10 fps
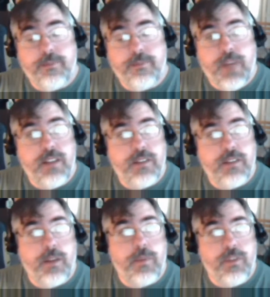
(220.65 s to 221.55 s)
buys
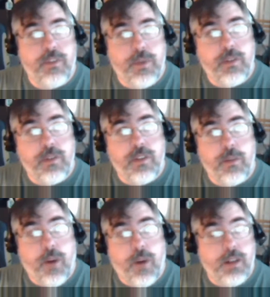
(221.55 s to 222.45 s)
some, smokes some
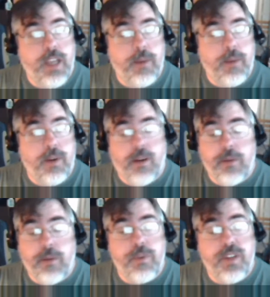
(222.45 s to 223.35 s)
on camera, all
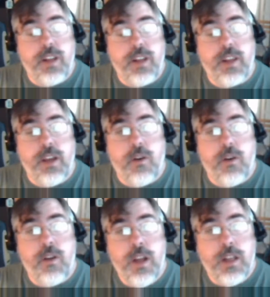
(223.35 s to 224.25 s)
perfectly legal.
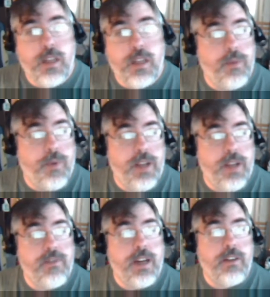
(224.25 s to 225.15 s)
Labor Ready
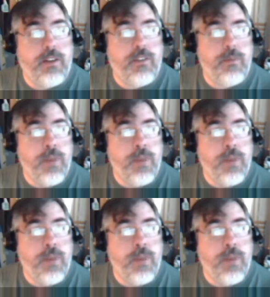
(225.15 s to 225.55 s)
fires him.